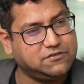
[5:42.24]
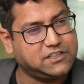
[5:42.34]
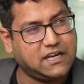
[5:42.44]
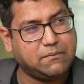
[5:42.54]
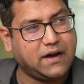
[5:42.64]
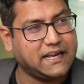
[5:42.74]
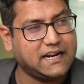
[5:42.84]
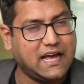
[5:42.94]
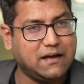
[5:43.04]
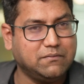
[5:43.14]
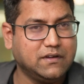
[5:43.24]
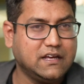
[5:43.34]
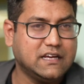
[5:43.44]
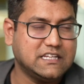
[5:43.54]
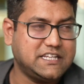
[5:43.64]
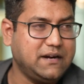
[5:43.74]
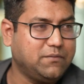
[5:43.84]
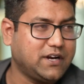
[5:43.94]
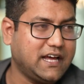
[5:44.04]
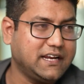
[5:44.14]
which are My Glam, Scent
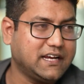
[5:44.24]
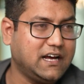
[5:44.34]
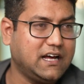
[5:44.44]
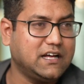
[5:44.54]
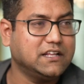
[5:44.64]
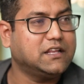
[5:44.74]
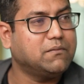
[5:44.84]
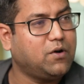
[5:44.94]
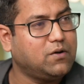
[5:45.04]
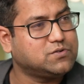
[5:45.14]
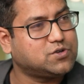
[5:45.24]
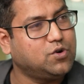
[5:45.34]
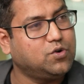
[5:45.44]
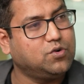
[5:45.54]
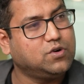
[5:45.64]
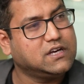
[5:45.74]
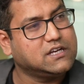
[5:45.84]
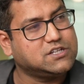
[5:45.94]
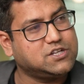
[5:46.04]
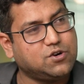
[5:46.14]
Botanica, The Mom's Co,
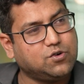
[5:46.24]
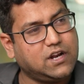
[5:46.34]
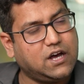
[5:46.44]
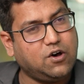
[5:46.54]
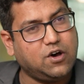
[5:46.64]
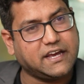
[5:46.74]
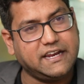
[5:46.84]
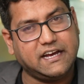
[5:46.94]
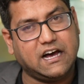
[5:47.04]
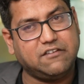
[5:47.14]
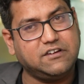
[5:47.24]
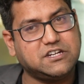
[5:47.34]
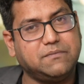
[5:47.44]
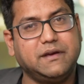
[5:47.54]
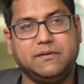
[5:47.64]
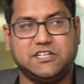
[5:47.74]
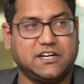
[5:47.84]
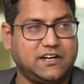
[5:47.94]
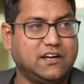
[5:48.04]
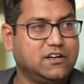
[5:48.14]
Sirona, Organic Harvest, and Baby
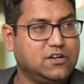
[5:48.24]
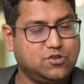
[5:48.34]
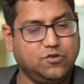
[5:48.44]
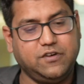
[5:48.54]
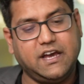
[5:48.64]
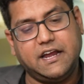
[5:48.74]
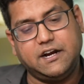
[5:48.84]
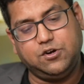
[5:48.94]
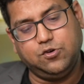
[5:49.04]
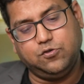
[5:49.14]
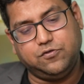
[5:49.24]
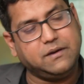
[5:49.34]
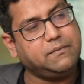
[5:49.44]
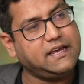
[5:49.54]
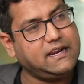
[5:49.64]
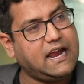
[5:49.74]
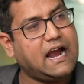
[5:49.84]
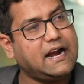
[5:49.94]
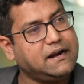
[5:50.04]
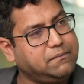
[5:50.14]
Chakra. So we are into female
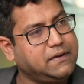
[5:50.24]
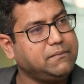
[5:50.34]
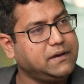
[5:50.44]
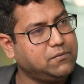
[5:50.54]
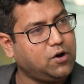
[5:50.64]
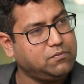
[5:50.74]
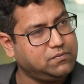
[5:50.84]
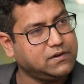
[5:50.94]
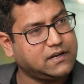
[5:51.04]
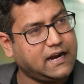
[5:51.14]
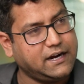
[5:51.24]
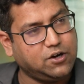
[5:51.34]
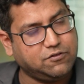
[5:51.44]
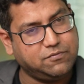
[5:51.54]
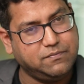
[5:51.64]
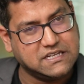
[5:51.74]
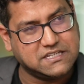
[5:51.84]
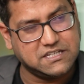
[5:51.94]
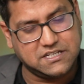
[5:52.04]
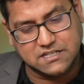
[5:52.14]
and baby mom kind of
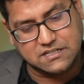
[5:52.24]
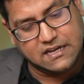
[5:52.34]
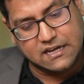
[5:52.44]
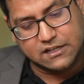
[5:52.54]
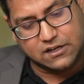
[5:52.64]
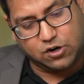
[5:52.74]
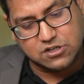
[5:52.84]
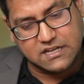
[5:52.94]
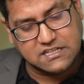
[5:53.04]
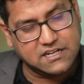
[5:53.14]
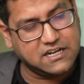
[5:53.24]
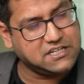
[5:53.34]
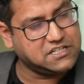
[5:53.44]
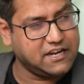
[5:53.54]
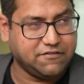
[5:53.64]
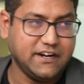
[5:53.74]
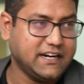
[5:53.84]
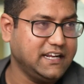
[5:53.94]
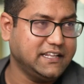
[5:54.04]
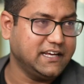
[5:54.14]
businesses. Cross-sell synergy is
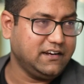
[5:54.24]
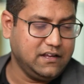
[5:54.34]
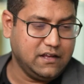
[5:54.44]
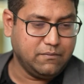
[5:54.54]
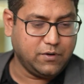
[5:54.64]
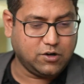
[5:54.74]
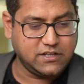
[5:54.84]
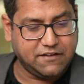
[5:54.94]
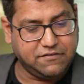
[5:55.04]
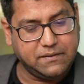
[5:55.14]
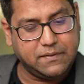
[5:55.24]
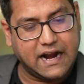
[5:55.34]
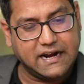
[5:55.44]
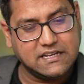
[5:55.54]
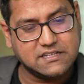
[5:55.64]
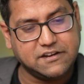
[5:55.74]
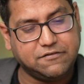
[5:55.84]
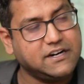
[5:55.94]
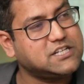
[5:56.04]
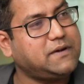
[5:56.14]
definitely there because every brand has
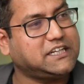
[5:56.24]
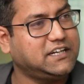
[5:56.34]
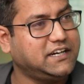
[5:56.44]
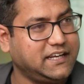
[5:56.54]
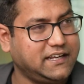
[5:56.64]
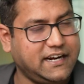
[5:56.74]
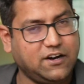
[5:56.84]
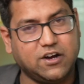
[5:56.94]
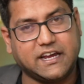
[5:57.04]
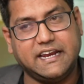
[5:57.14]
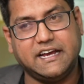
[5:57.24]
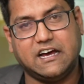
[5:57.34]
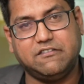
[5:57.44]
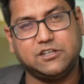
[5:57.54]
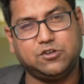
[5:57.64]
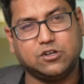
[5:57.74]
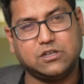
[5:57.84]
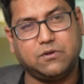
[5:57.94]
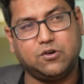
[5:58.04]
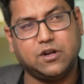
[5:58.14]
different specialty, right? Organic Harvest talks
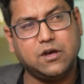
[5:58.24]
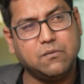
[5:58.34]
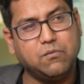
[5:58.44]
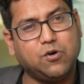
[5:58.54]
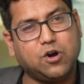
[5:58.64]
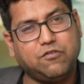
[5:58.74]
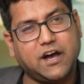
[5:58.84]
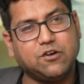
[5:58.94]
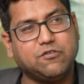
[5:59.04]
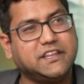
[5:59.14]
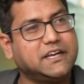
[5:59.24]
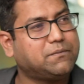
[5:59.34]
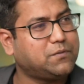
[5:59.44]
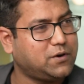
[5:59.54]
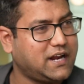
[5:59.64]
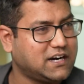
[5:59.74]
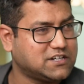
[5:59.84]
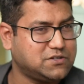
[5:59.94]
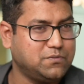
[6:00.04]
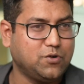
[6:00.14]
about more of Ayurvedic
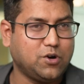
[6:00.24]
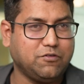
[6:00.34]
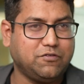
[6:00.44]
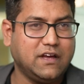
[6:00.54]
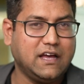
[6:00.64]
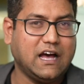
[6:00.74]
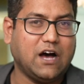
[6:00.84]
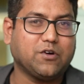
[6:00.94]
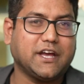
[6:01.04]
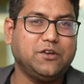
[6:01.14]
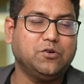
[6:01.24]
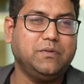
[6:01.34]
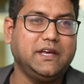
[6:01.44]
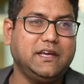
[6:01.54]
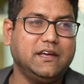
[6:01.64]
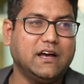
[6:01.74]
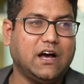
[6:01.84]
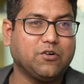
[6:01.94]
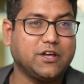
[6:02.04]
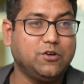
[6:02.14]
products, more of how can you
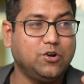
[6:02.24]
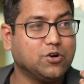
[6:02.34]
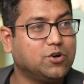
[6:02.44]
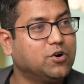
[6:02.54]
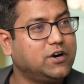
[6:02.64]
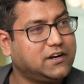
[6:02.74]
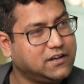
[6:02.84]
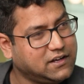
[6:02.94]
look good